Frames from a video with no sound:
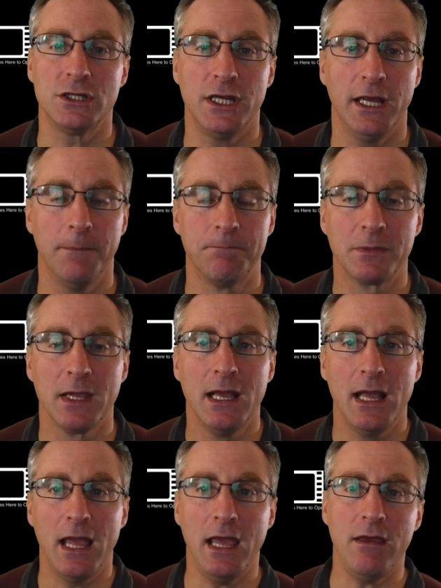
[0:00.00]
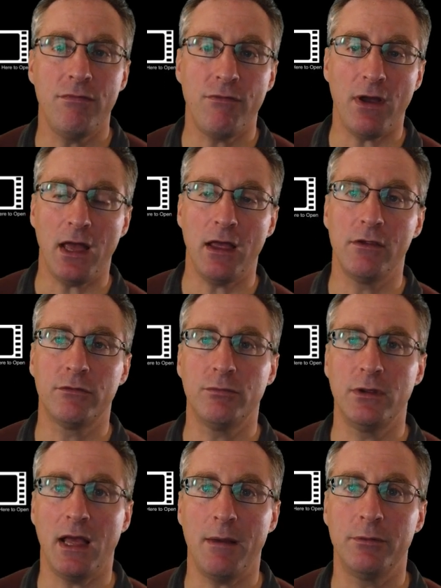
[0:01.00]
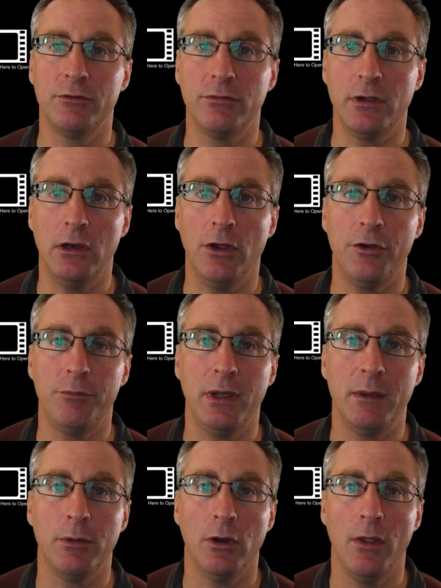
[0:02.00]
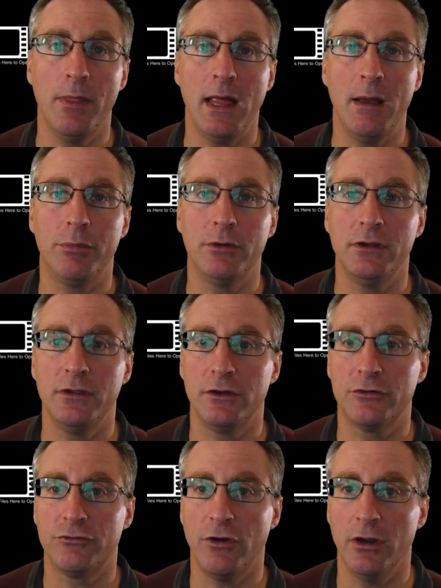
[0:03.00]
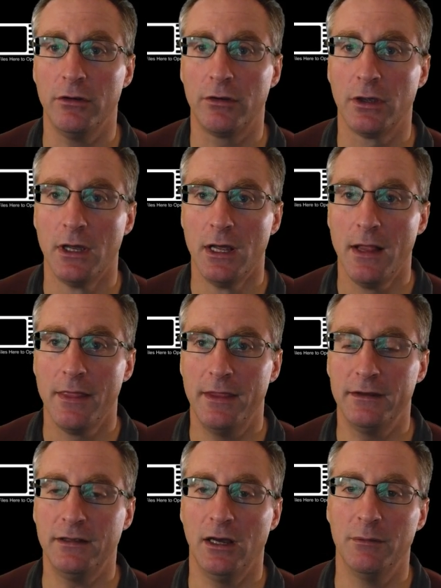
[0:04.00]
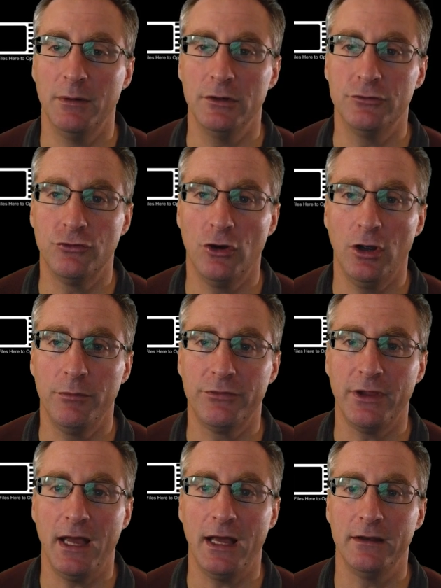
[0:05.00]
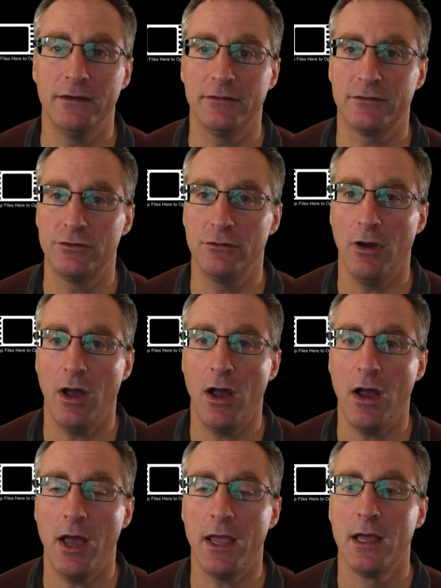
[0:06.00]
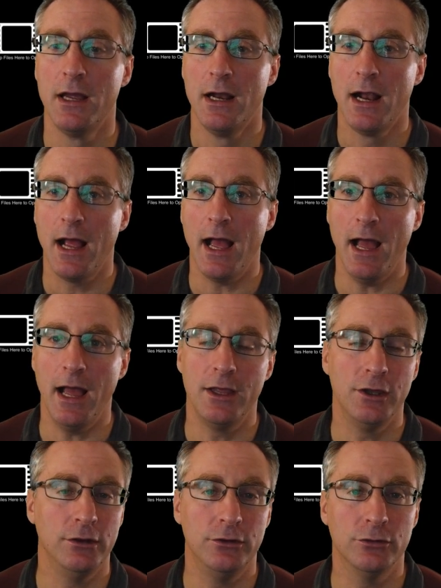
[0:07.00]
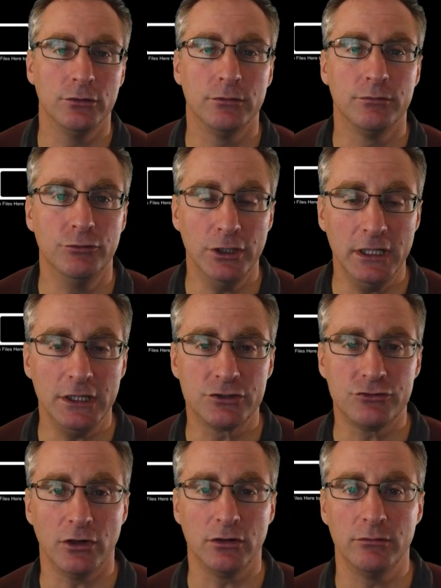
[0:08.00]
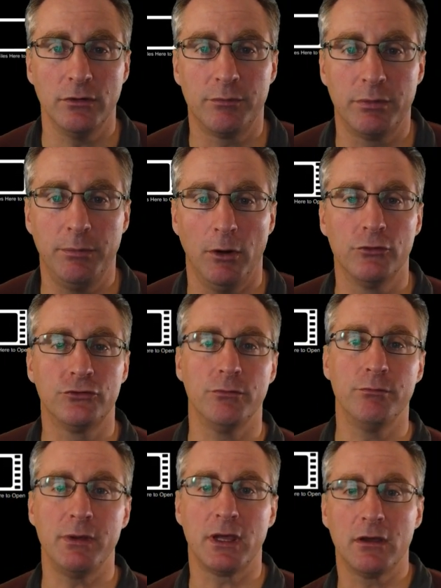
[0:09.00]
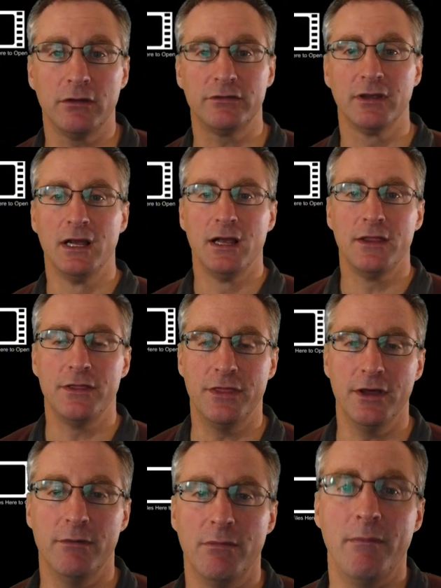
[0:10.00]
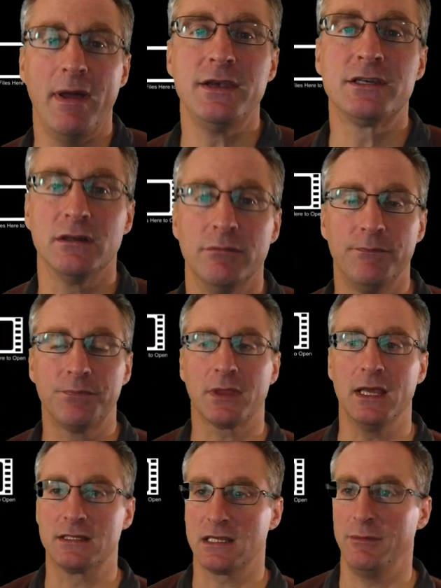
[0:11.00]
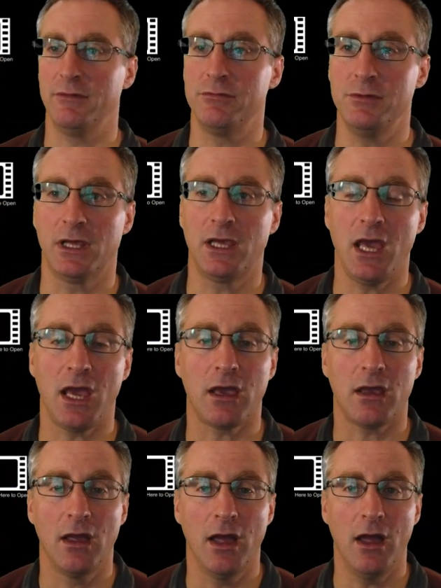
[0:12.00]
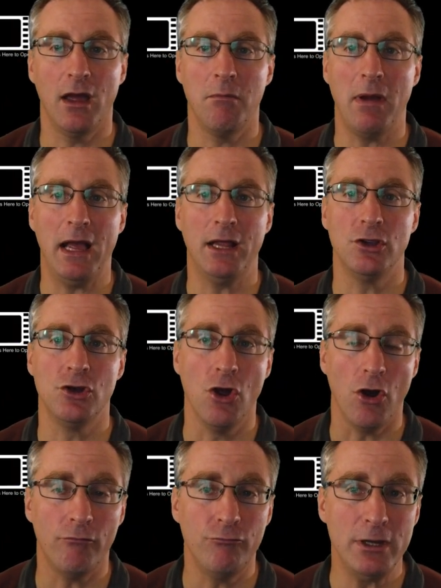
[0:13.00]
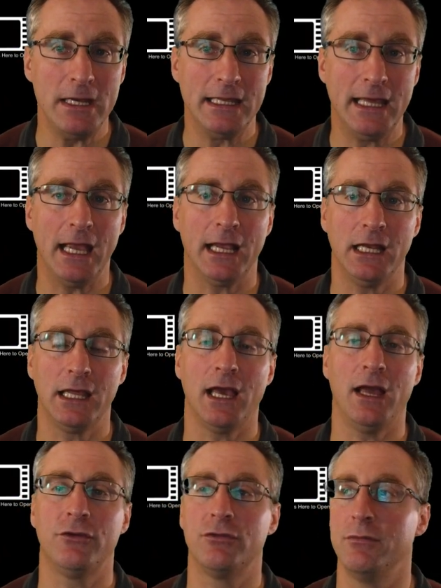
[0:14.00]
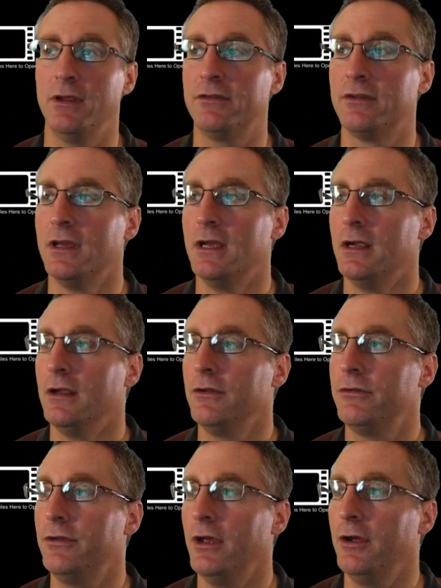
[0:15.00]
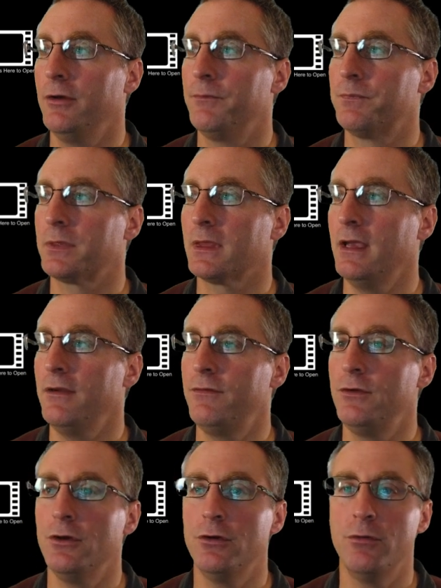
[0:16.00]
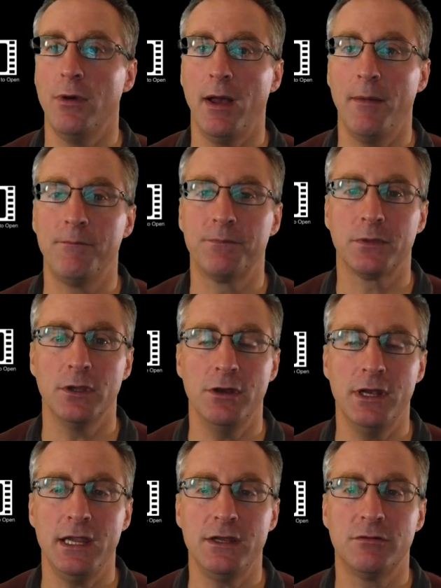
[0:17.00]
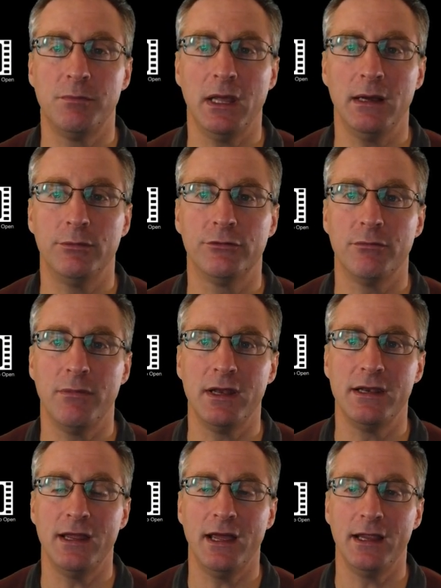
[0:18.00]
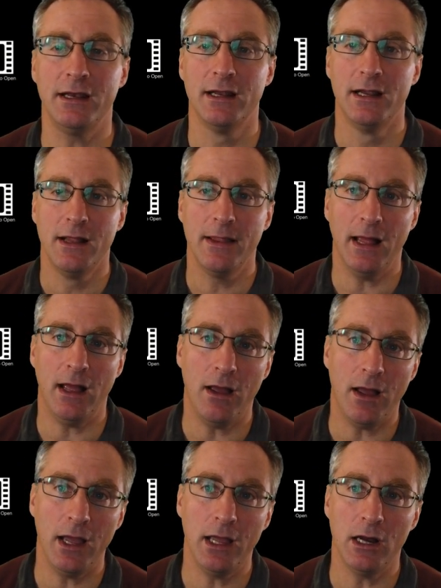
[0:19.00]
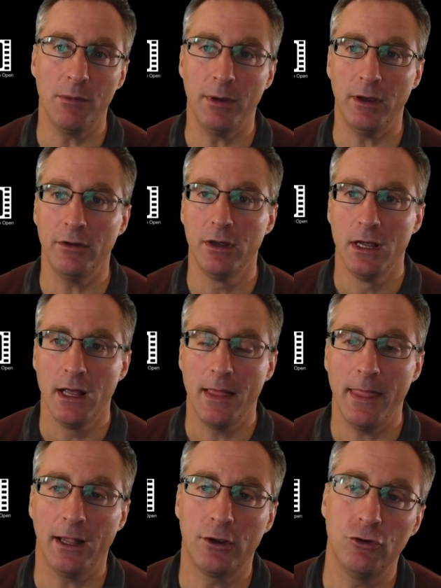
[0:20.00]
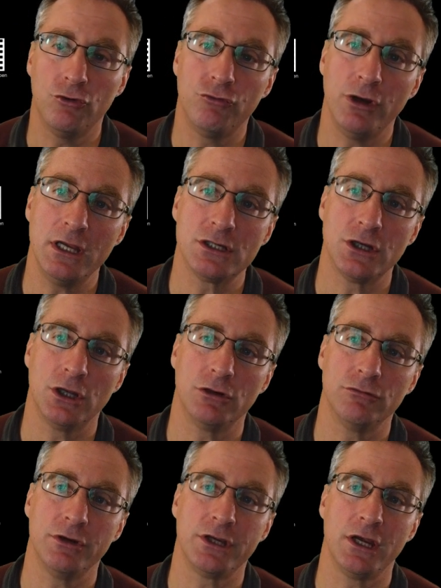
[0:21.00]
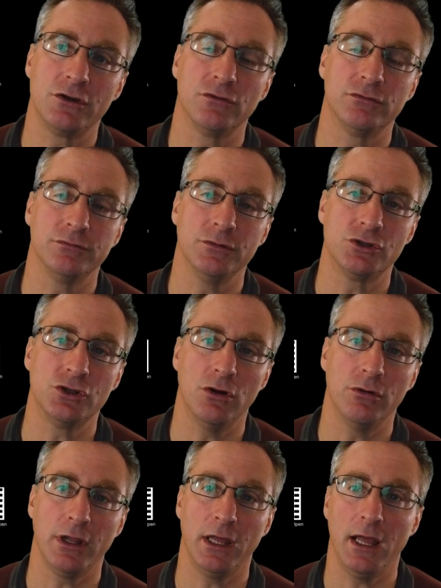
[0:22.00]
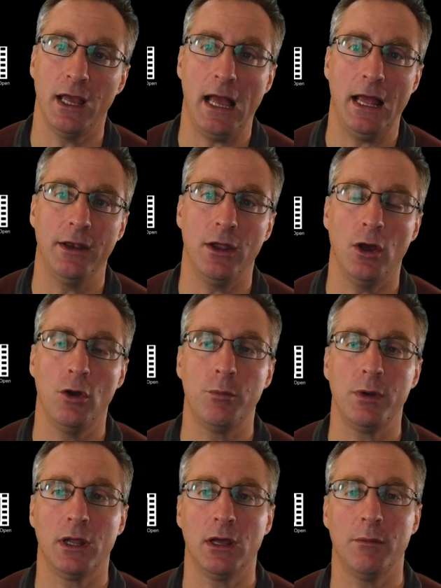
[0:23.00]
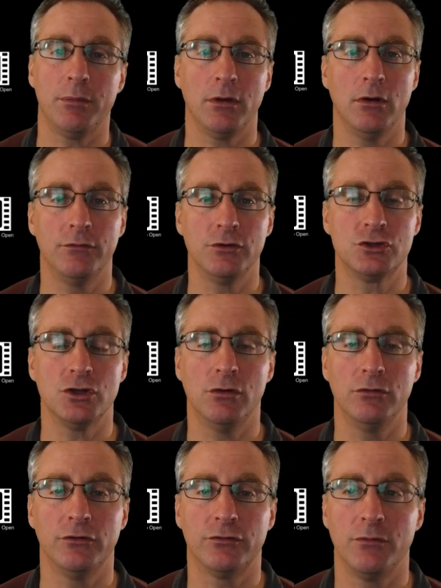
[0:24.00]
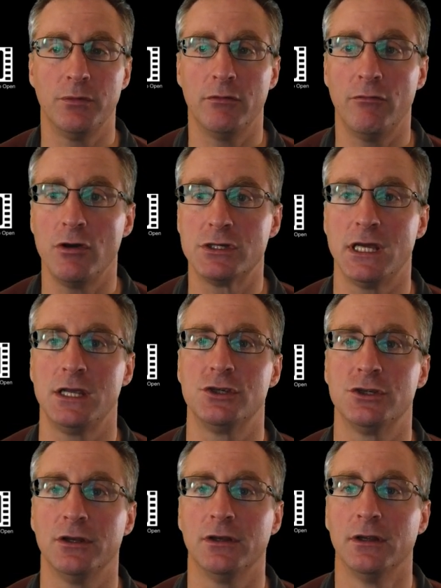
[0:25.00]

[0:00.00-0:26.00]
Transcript: here. If, as happens with a lot of people on that breathing stroke, this elbow drops, the hand is too high, you'll really struggle with propulsion because the momentum is coming from your kick and you're not really getting any catch from this. So if you need to be able to maintain that high elbow, that good internal rotation from your shoulder here and opening up of your shoulders from the rotation.